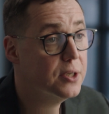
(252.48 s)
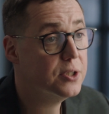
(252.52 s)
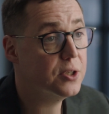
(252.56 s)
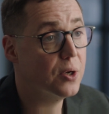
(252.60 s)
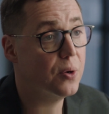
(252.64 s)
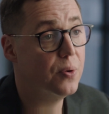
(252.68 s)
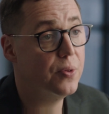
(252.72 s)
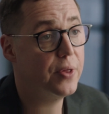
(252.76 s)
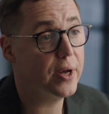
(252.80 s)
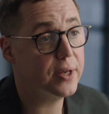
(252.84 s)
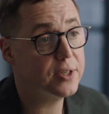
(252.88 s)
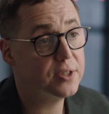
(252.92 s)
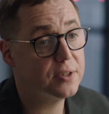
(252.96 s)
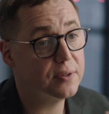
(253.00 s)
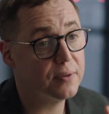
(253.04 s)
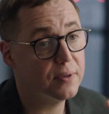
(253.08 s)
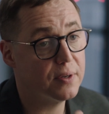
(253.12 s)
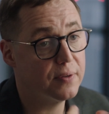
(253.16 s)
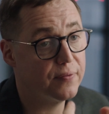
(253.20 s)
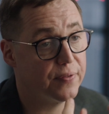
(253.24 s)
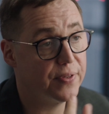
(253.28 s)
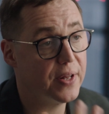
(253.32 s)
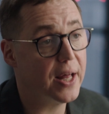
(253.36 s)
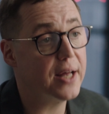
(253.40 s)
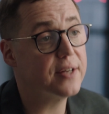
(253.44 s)
So that's
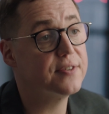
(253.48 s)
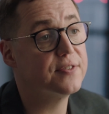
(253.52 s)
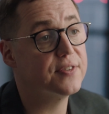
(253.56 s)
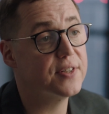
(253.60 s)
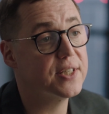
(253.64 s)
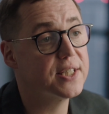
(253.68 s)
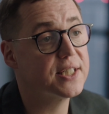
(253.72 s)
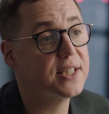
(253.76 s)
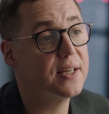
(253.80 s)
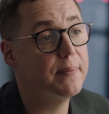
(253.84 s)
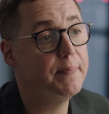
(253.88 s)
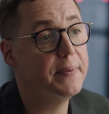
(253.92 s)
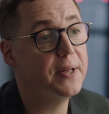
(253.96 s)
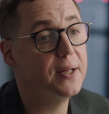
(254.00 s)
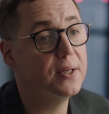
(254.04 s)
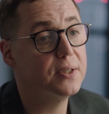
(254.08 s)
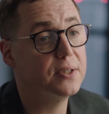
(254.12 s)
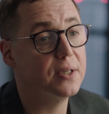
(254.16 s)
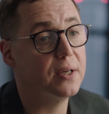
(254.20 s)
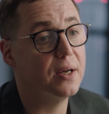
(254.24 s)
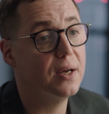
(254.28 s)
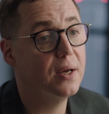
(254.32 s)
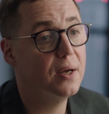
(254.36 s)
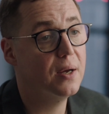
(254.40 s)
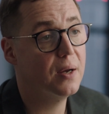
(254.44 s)

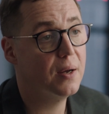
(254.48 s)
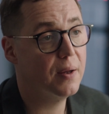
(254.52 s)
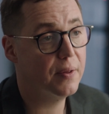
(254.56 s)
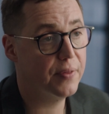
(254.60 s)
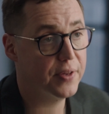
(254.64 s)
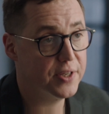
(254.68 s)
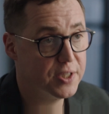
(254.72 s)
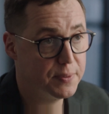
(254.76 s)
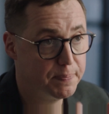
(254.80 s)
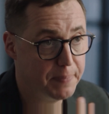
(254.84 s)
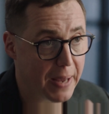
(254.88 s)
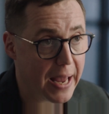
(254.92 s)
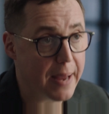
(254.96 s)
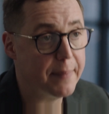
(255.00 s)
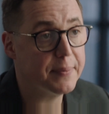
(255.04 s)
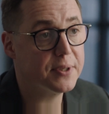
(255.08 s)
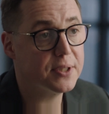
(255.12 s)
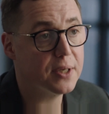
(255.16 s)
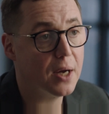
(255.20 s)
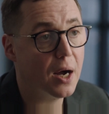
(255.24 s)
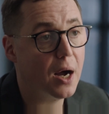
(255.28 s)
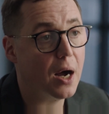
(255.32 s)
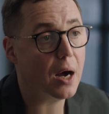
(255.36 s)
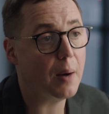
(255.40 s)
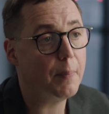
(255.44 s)
flexibility, this payment
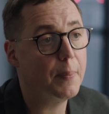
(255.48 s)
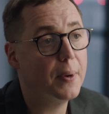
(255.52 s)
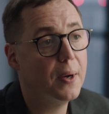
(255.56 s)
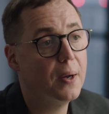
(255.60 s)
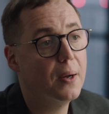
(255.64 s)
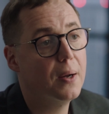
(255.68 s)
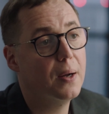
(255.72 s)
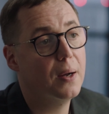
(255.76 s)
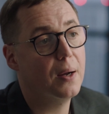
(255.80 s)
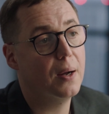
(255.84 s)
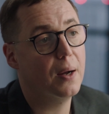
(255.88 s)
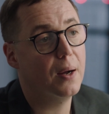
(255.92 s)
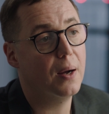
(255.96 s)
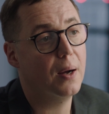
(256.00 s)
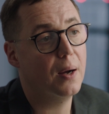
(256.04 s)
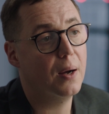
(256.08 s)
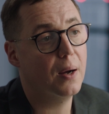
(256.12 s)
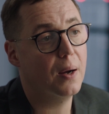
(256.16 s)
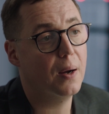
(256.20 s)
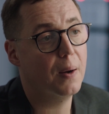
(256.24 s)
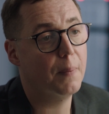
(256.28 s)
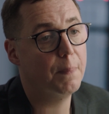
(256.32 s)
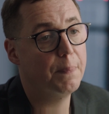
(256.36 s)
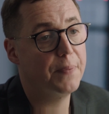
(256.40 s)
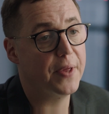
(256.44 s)
hub,
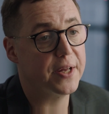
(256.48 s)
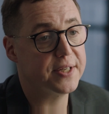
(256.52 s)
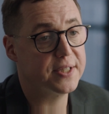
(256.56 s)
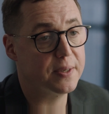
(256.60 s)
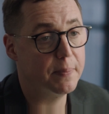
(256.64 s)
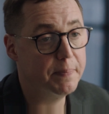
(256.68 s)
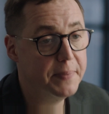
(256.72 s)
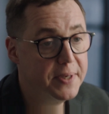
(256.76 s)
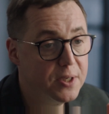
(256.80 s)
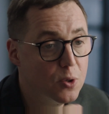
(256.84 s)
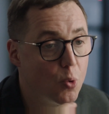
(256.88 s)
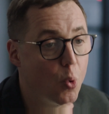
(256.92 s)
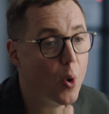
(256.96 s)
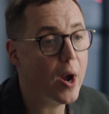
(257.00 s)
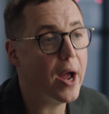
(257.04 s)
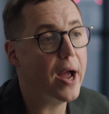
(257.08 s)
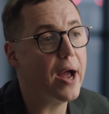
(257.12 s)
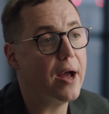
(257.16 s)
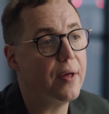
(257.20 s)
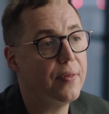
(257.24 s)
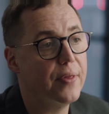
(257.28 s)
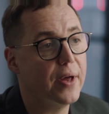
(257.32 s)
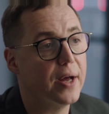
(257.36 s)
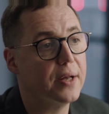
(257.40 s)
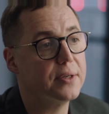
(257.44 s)
that's a
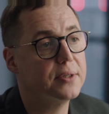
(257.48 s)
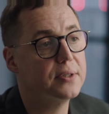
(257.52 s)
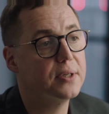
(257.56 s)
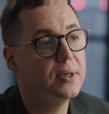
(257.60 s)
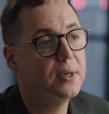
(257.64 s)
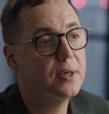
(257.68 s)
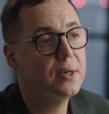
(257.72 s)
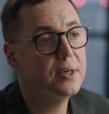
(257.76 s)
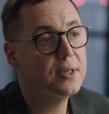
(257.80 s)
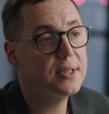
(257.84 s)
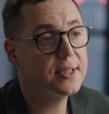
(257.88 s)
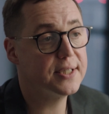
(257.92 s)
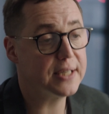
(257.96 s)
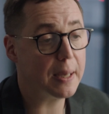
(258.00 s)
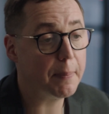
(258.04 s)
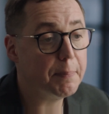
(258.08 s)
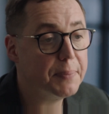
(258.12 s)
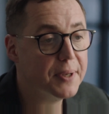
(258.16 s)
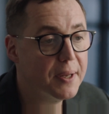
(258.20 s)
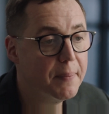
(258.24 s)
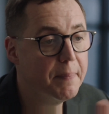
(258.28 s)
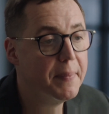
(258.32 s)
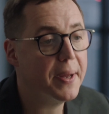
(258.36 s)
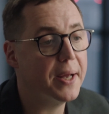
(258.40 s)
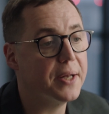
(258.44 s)
middleware that
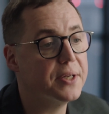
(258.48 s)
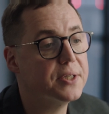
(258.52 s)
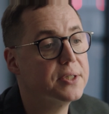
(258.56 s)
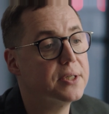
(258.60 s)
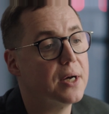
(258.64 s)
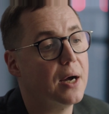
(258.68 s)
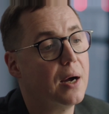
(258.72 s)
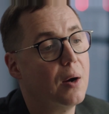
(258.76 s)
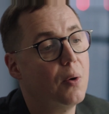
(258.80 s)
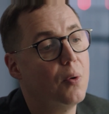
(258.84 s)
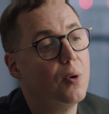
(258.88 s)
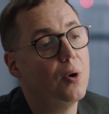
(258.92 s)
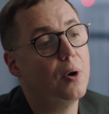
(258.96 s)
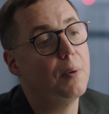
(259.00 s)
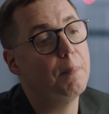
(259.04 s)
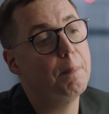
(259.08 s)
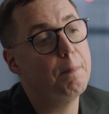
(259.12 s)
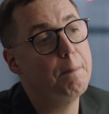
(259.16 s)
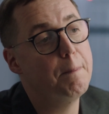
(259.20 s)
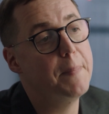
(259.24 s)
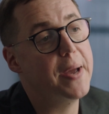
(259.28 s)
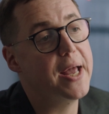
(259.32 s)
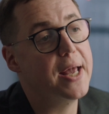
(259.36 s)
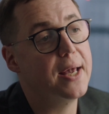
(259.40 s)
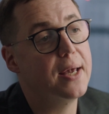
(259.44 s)
supplement our
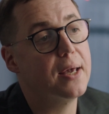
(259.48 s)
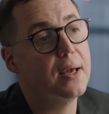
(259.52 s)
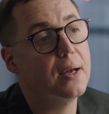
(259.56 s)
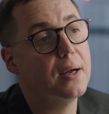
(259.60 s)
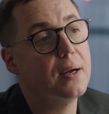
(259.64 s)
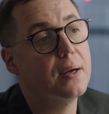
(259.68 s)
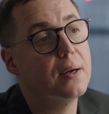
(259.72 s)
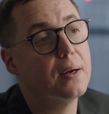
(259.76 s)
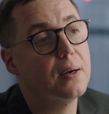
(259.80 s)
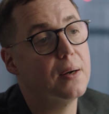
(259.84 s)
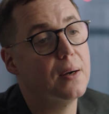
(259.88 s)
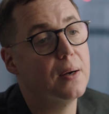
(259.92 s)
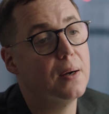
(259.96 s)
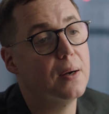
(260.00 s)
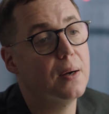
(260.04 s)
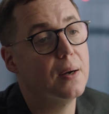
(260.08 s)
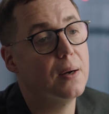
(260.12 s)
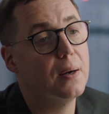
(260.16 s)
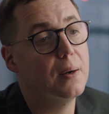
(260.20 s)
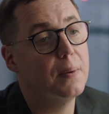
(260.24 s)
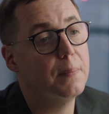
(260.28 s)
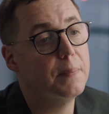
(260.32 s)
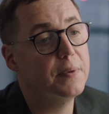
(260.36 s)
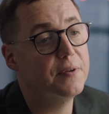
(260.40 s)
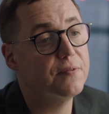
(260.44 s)
banking
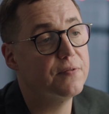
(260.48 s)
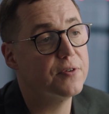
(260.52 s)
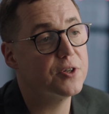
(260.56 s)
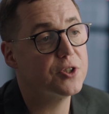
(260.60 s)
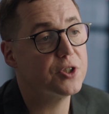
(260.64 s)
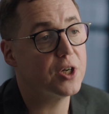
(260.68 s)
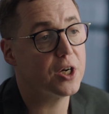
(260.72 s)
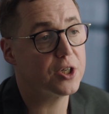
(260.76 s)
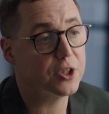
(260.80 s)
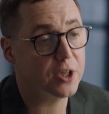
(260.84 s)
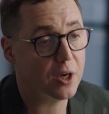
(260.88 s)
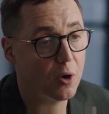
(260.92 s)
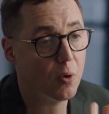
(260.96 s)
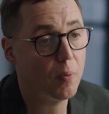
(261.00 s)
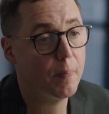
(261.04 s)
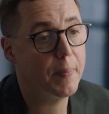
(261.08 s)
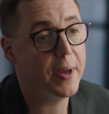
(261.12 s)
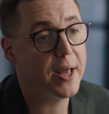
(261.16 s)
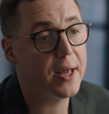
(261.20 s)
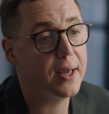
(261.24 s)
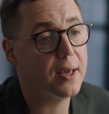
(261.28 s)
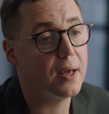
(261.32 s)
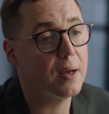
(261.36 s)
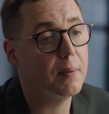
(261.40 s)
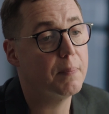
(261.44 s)
infrastructure, our
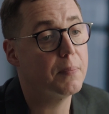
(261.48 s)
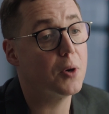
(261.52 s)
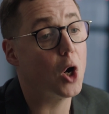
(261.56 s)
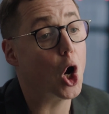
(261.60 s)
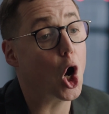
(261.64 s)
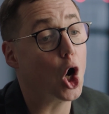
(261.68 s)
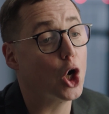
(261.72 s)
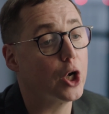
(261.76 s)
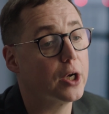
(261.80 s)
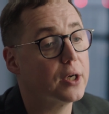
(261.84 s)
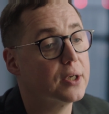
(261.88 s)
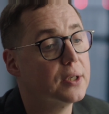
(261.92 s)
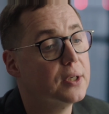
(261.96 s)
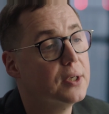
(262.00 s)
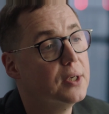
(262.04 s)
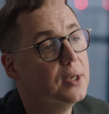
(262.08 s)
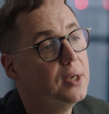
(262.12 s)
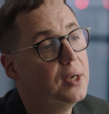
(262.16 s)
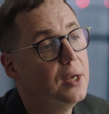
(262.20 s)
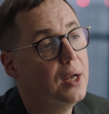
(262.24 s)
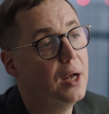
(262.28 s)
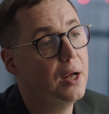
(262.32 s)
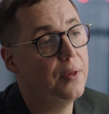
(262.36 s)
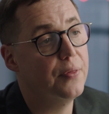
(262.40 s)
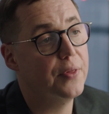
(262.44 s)
banking product,
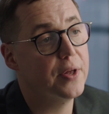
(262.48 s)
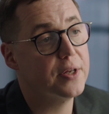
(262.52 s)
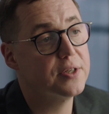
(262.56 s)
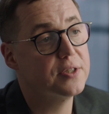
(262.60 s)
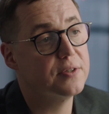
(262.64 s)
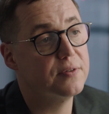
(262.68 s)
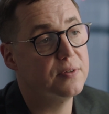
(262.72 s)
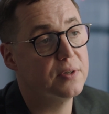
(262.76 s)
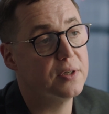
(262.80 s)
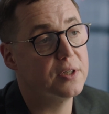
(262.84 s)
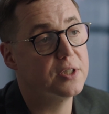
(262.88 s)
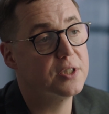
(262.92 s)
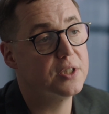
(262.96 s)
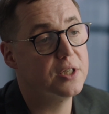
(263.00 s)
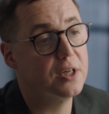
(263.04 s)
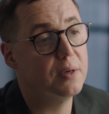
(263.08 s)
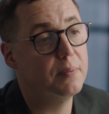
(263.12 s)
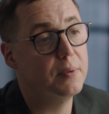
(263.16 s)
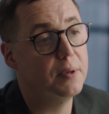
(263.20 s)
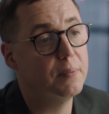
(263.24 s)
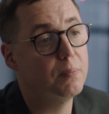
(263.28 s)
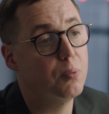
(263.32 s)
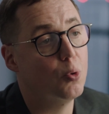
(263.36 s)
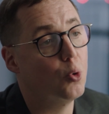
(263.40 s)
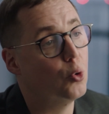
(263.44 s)
and that's
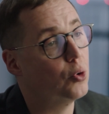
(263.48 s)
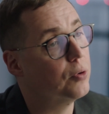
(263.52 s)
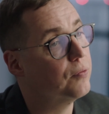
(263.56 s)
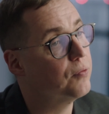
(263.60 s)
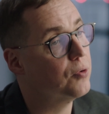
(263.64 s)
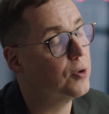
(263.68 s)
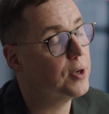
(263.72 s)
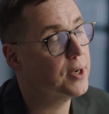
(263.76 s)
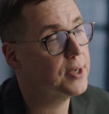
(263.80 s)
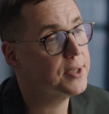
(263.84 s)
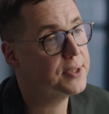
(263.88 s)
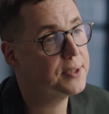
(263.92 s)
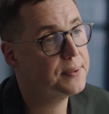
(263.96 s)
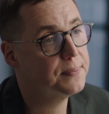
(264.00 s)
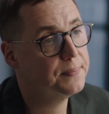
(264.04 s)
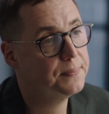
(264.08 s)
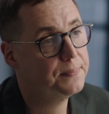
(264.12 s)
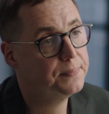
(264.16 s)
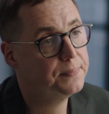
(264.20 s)
extremely important for us.